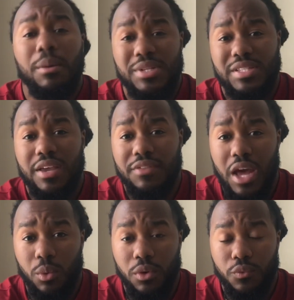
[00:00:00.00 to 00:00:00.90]
I'm gonna save
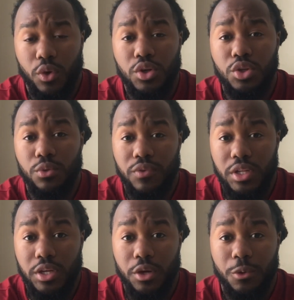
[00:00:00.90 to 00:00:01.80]
that one for a new
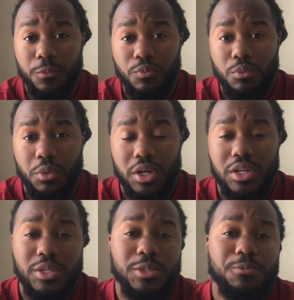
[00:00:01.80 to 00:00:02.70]
video
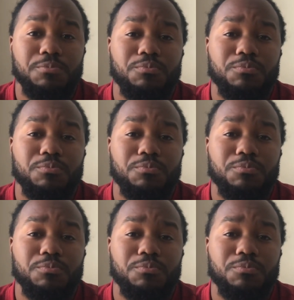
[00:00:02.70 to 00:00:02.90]
because